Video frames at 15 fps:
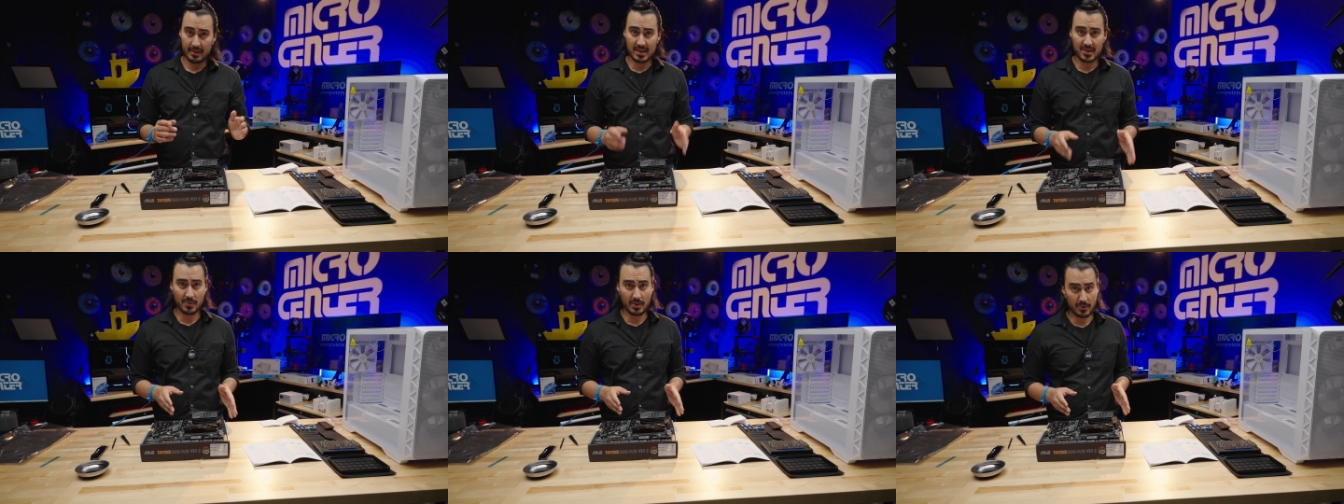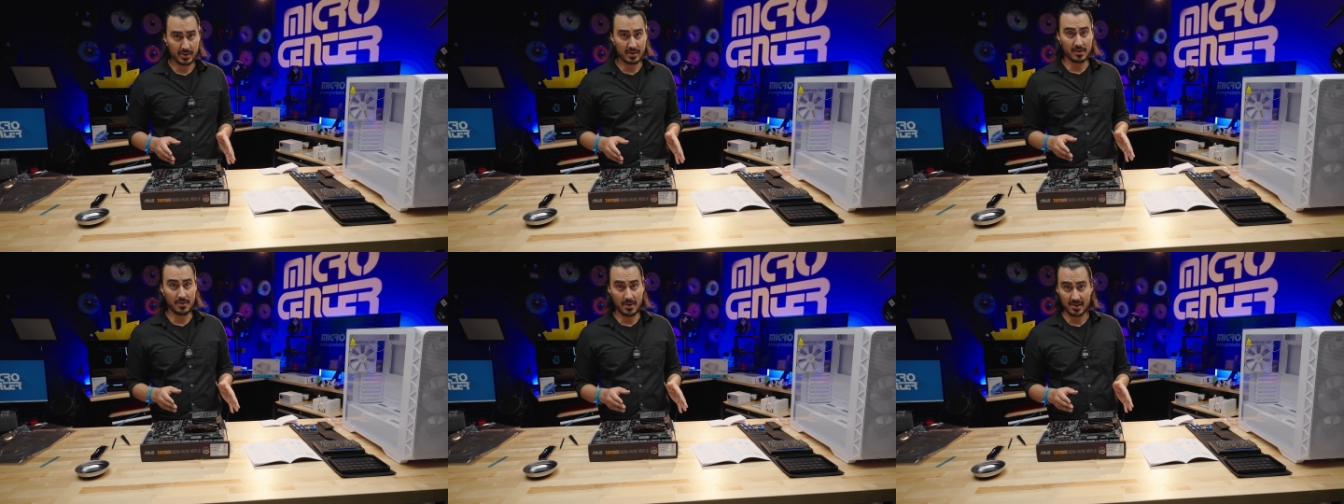That's why I
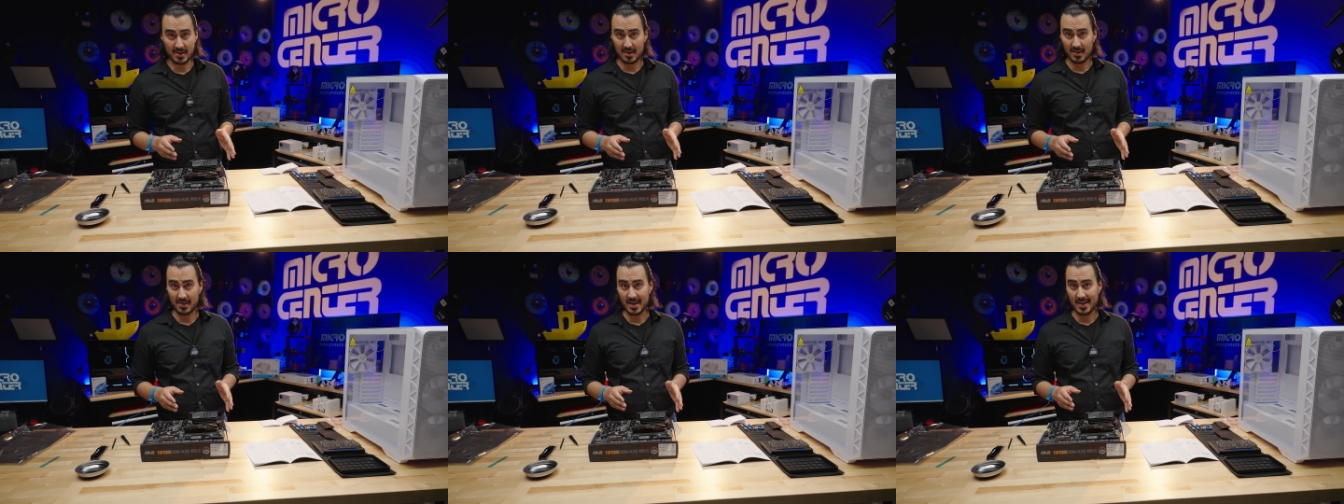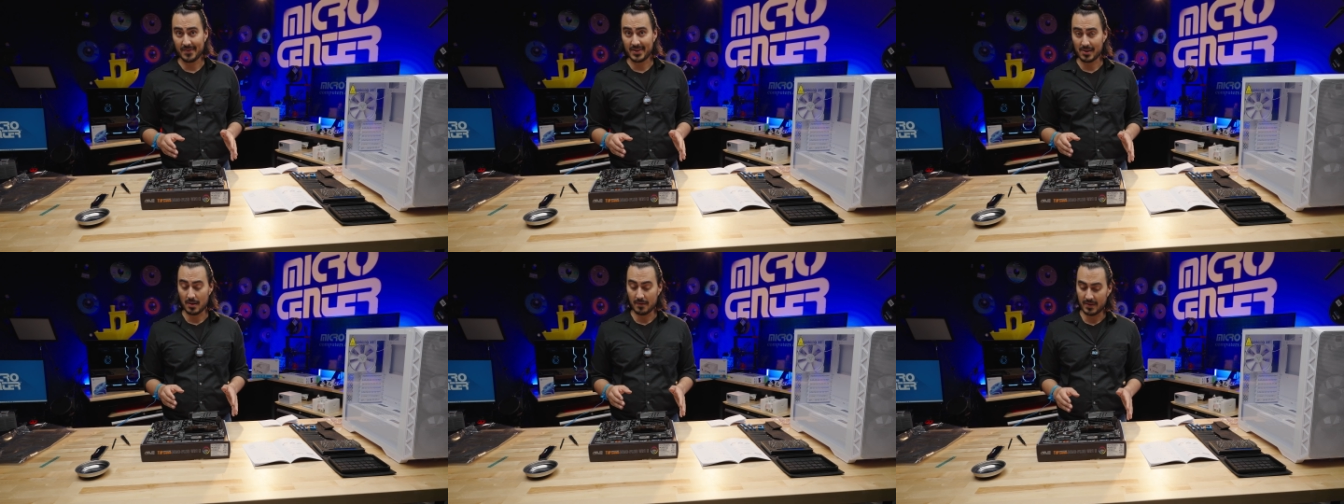want to do this on a
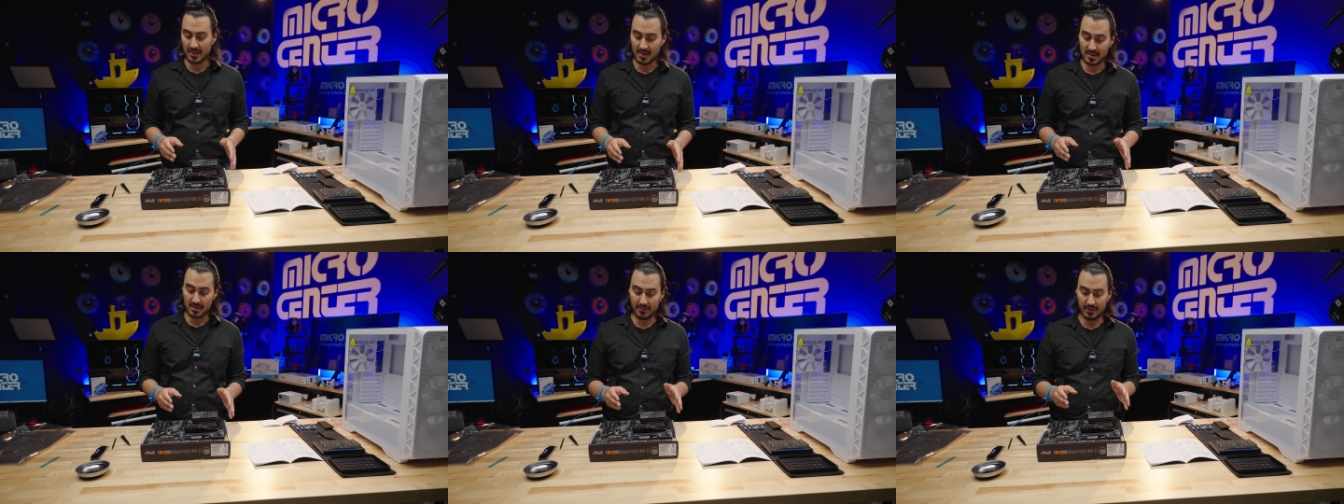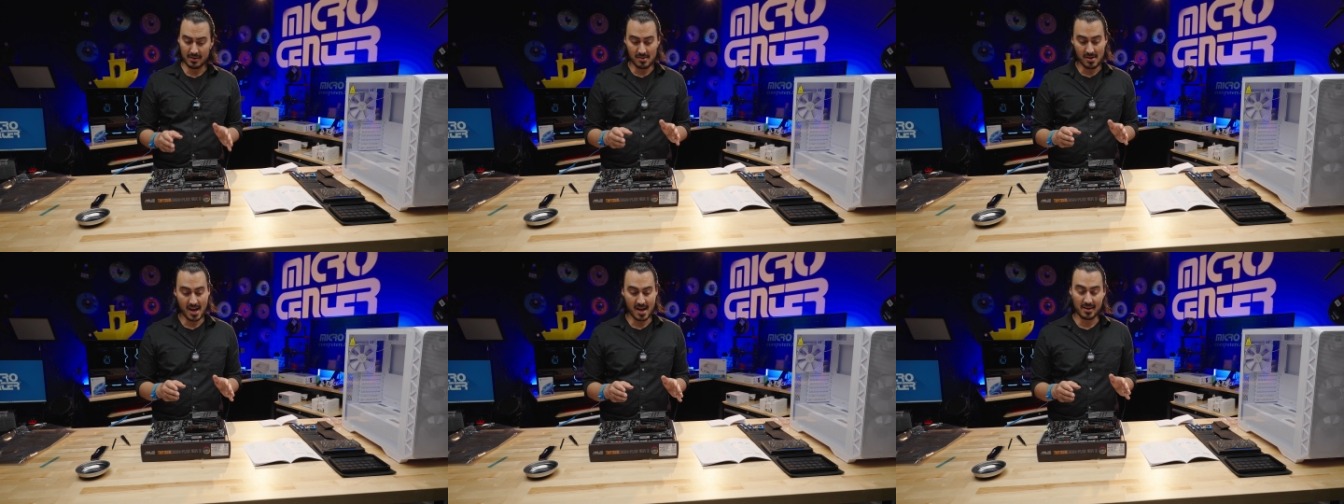soft surface, because if you
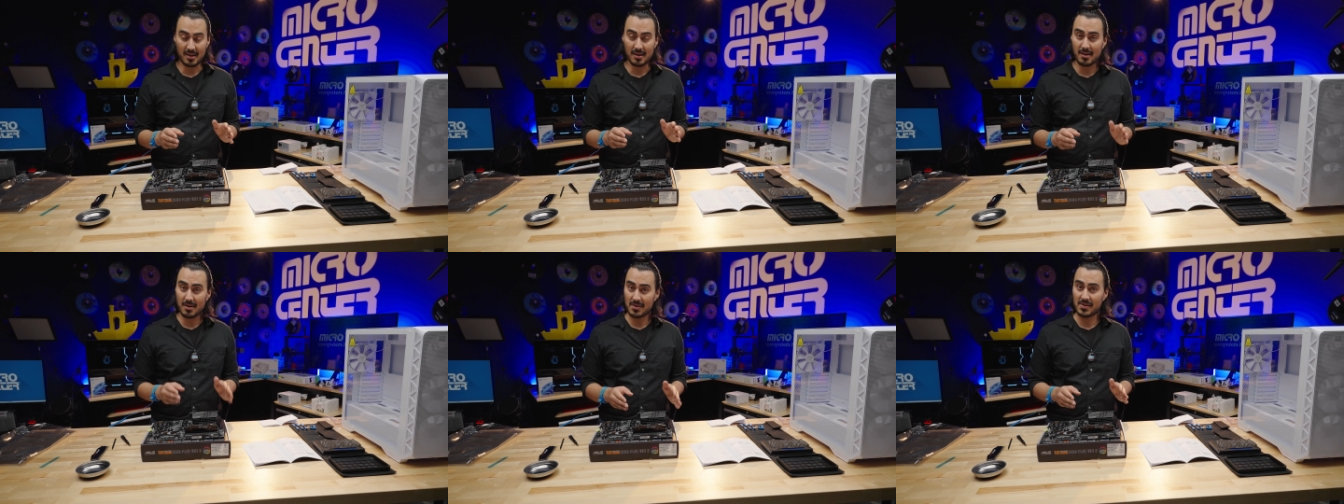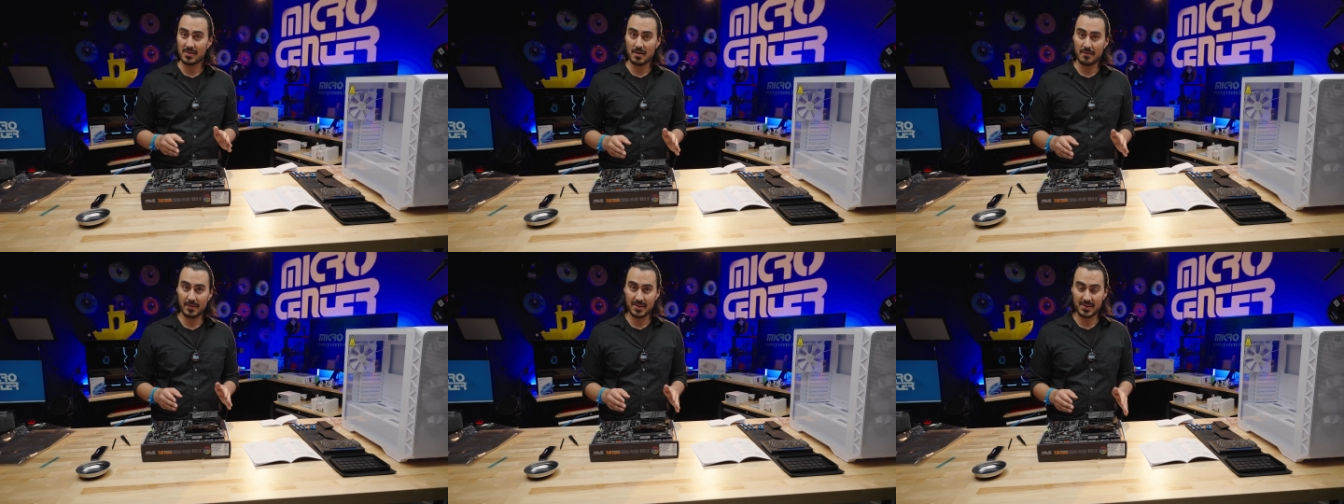do that on a hard
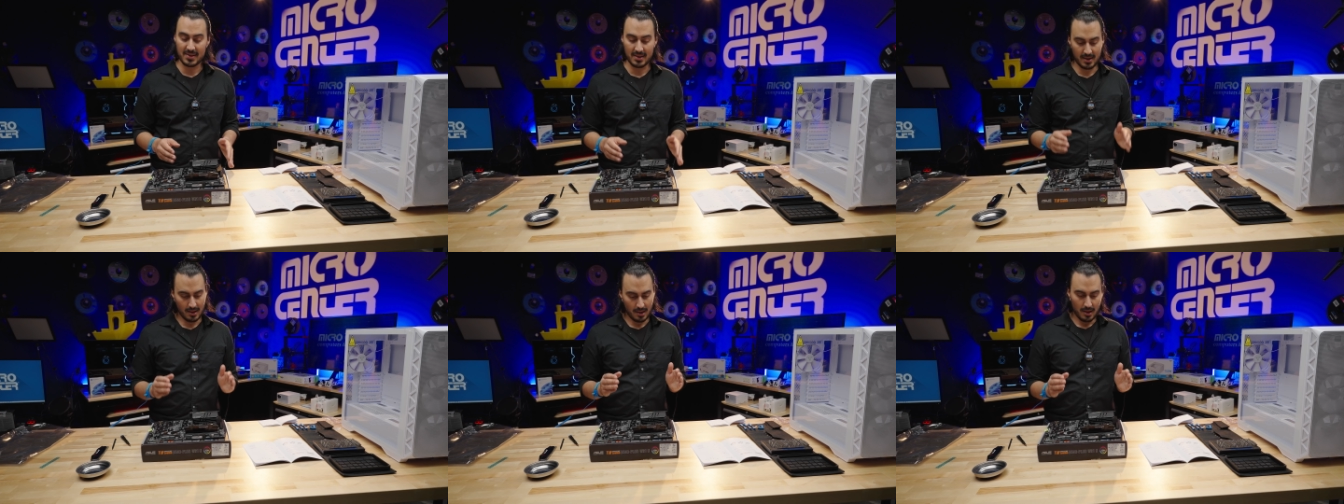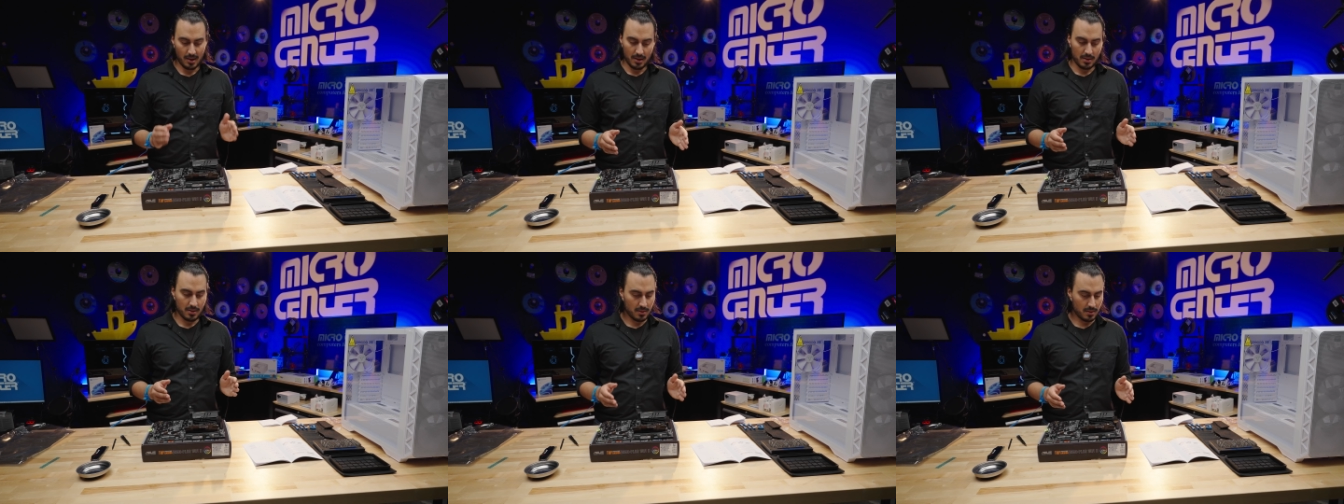surface,
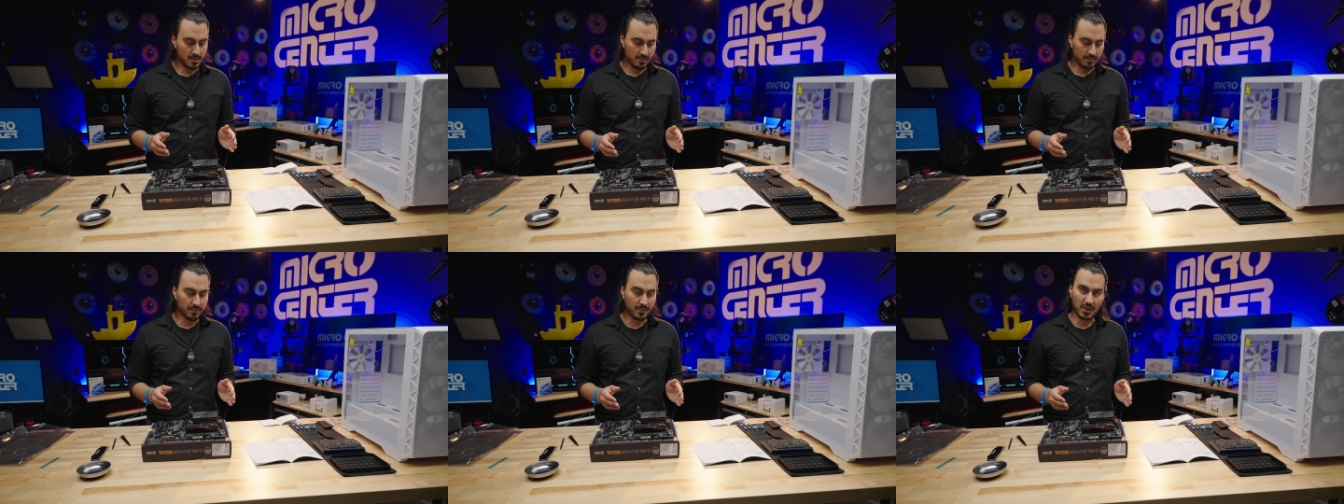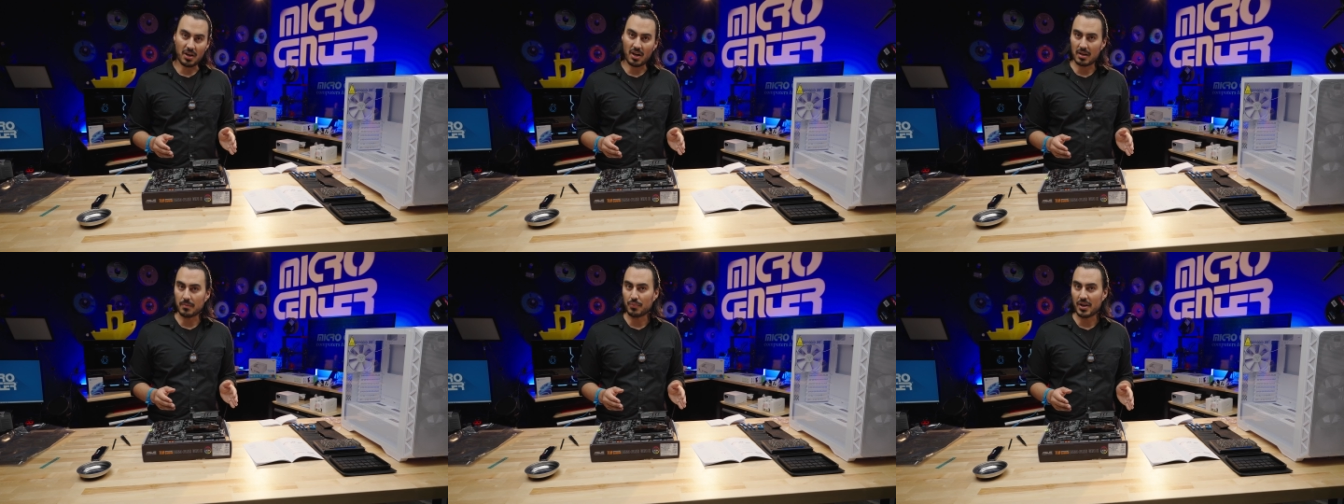you're
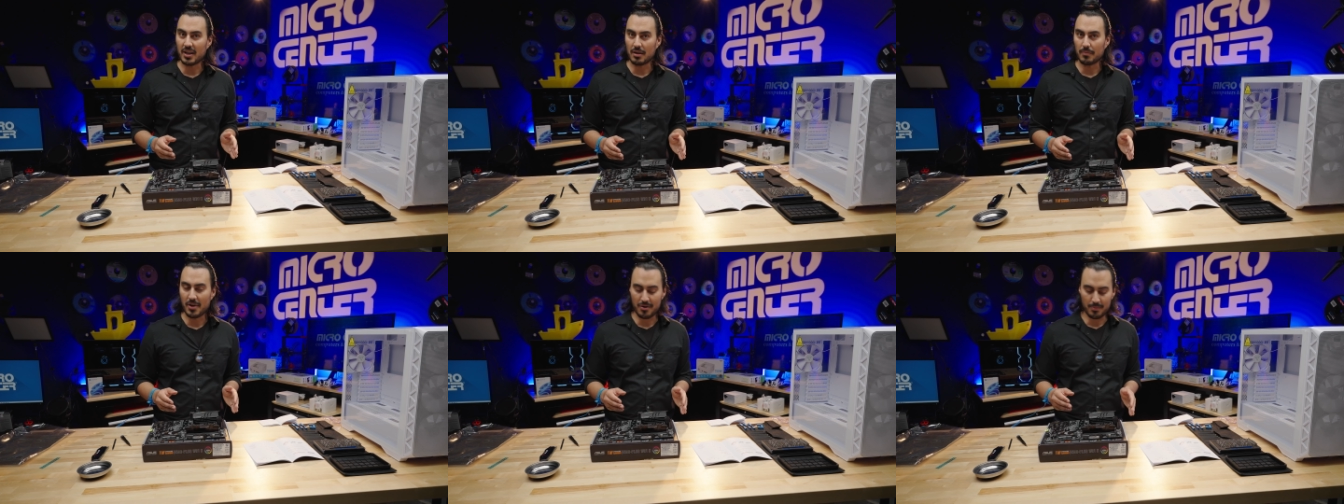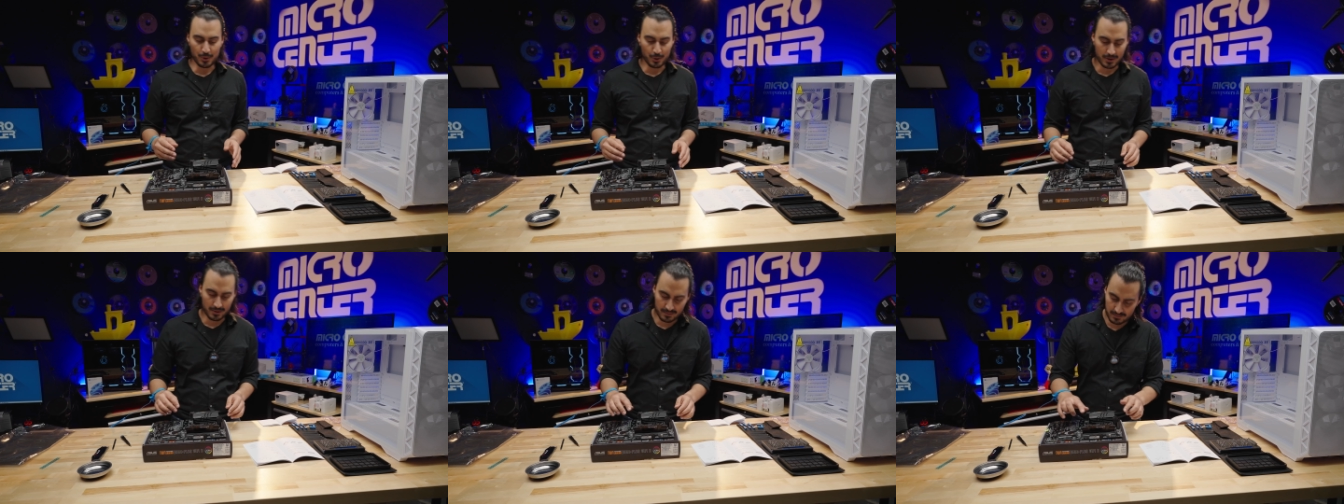going to break your
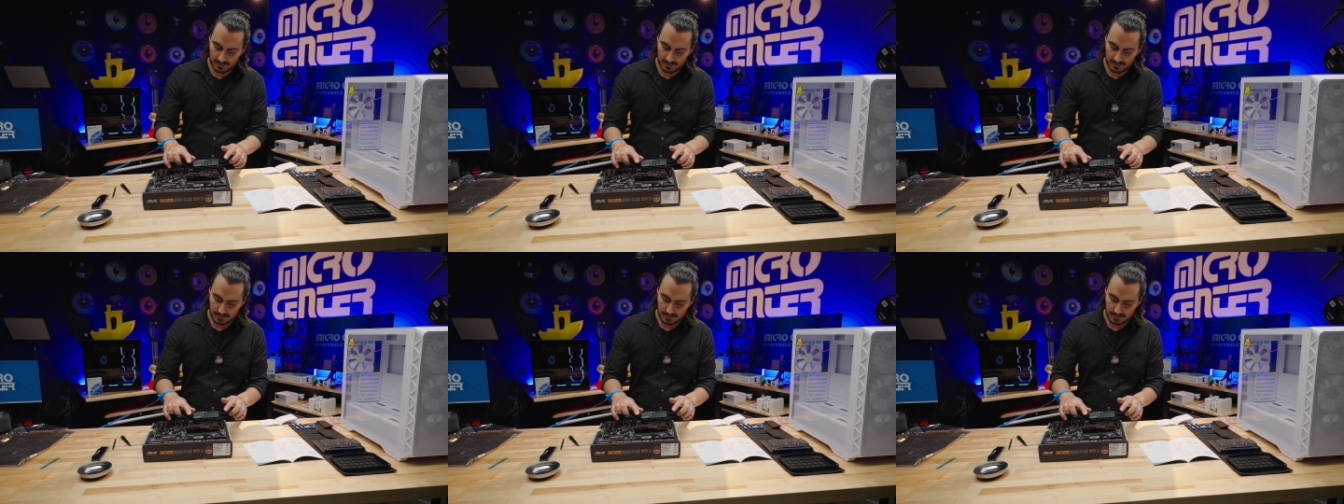motherboard.